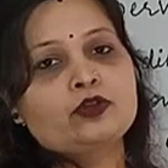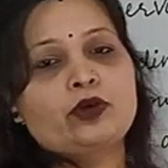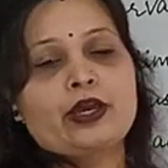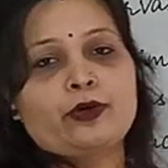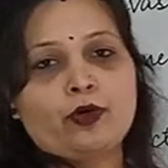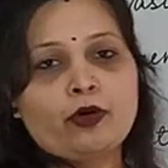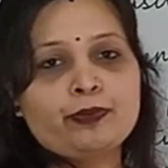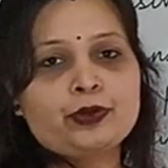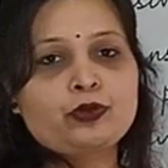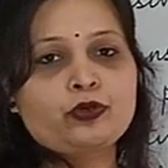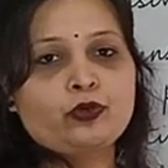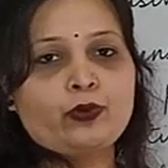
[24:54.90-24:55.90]
So I hope
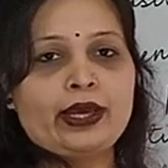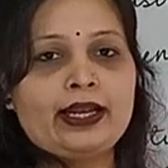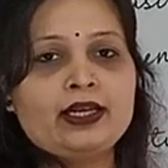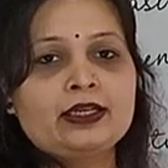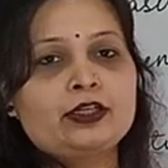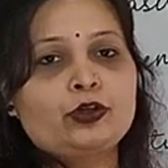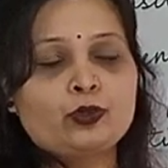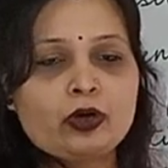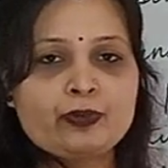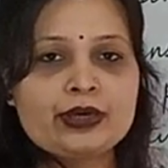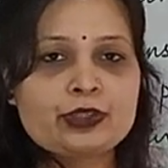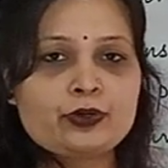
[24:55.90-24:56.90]
you do well.
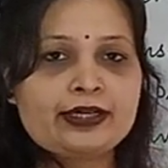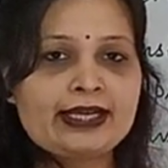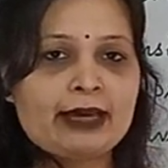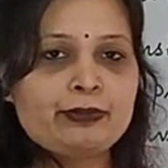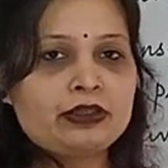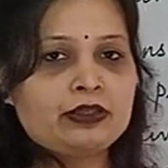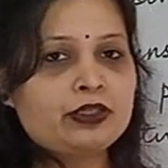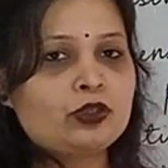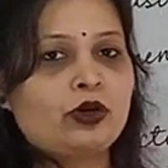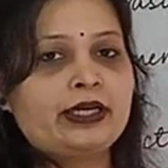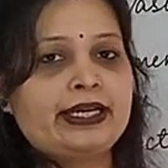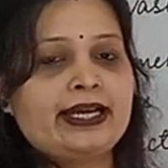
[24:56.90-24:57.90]
Don't waste your time in these
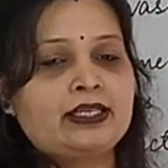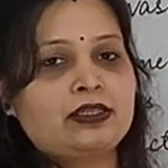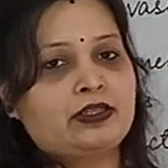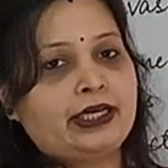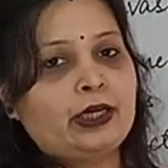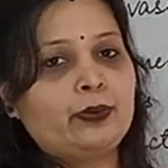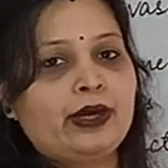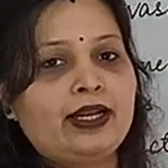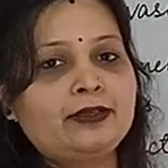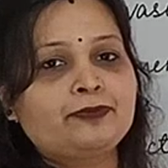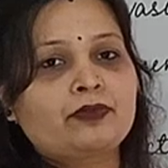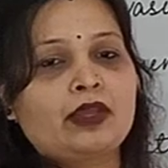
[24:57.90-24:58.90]
holidays. Study
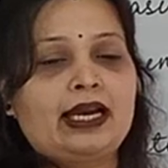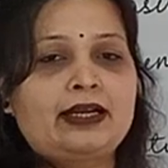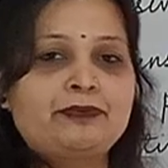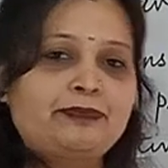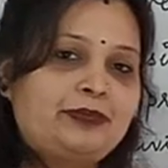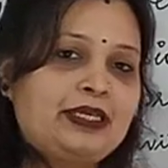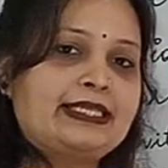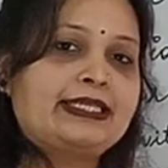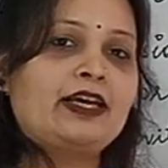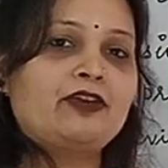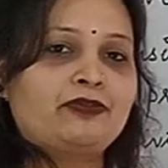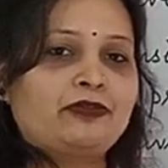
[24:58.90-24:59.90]
well and be
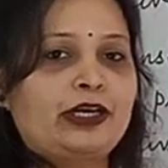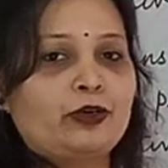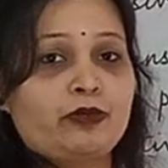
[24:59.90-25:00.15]
safe.